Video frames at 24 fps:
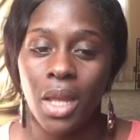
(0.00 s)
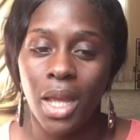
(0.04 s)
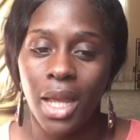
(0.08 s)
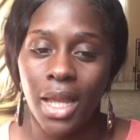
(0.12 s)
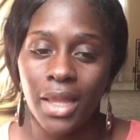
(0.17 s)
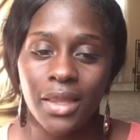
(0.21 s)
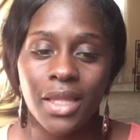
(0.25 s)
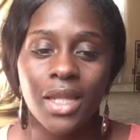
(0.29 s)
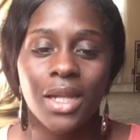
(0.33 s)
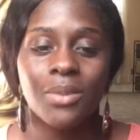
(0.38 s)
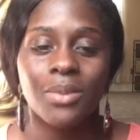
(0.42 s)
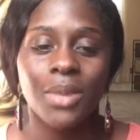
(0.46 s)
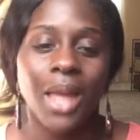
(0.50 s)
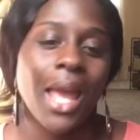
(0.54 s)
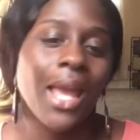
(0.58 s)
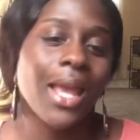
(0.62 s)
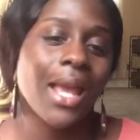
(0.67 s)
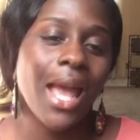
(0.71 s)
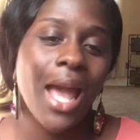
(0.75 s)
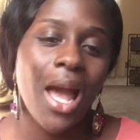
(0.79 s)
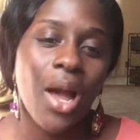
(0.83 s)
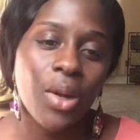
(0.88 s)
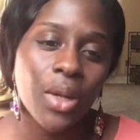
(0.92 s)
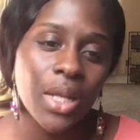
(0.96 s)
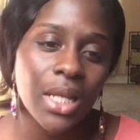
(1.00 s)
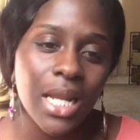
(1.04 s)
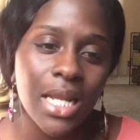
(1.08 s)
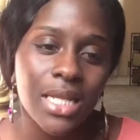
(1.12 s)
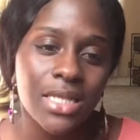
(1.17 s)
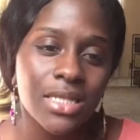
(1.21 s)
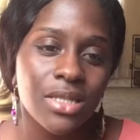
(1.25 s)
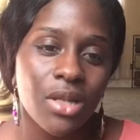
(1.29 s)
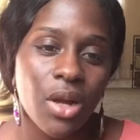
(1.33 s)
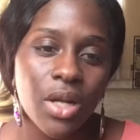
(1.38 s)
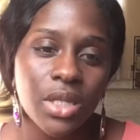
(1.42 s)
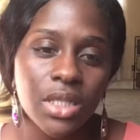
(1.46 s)
And then I'm like, how can I
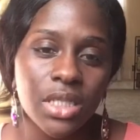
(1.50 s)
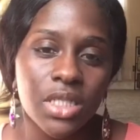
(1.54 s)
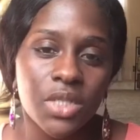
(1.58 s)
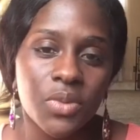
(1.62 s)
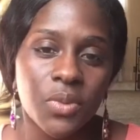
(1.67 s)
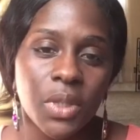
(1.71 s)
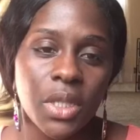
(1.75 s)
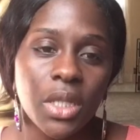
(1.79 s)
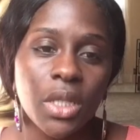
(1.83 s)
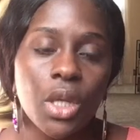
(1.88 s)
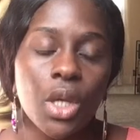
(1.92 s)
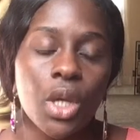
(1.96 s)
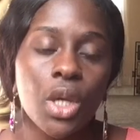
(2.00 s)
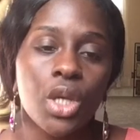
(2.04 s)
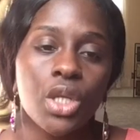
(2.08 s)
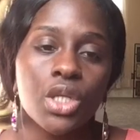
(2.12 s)
start this week?